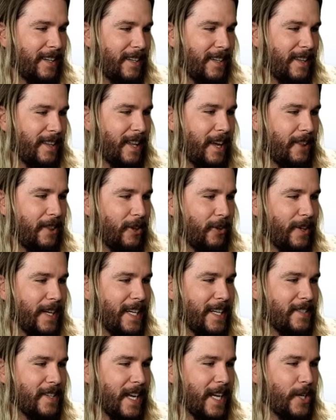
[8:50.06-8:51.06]
that there
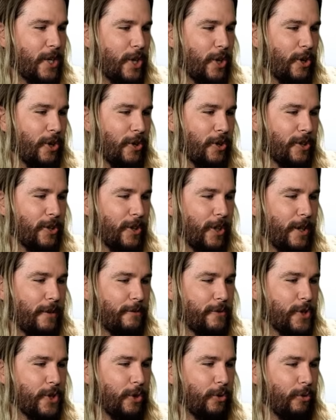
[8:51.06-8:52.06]
is a kernel of
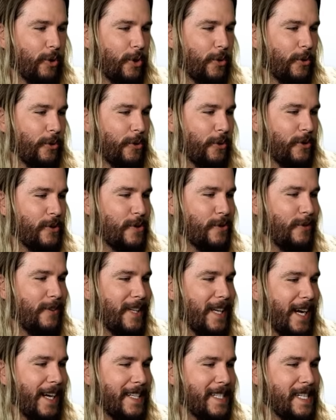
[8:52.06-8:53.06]
truth to
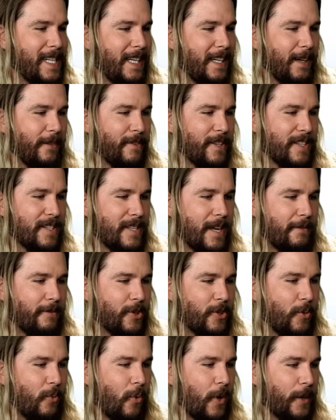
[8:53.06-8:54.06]
the idea of the 7
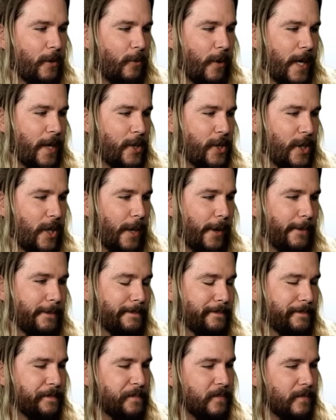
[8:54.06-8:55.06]
to 1 ratio
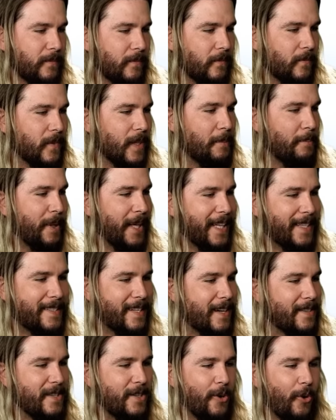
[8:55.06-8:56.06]
but it
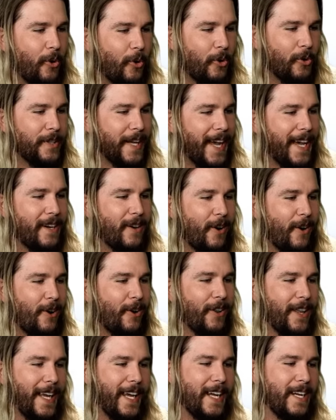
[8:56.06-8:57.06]
doesn't hold at
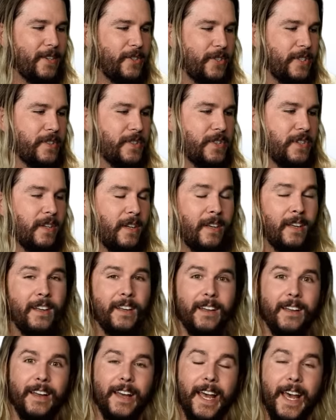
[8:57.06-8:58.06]
all ages
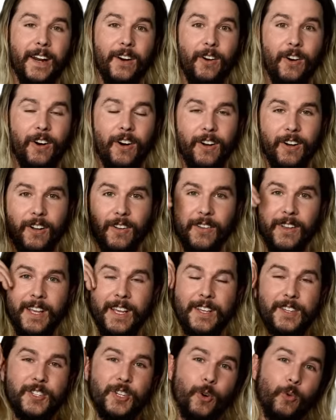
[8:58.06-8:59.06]
at all.
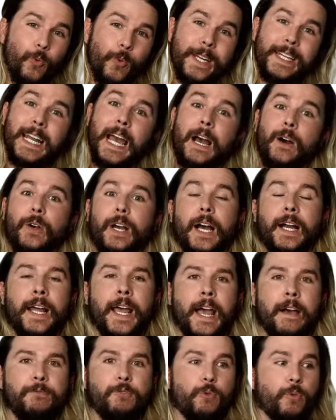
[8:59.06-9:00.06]
So we now kind of
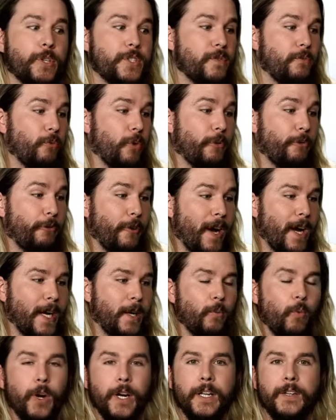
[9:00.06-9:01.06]
have to re refine
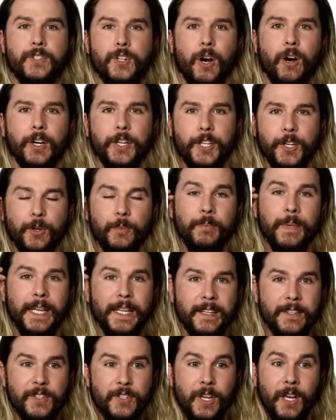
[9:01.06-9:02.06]
what a dog year
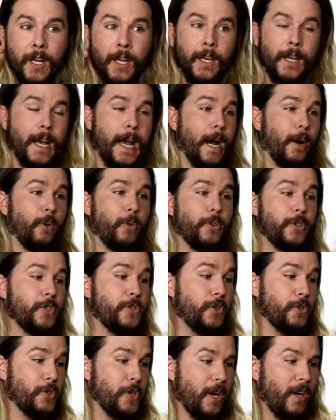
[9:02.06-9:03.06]
means. How old is
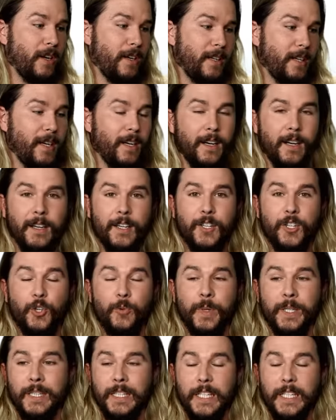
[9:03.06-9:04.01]
your dog, uh, humanly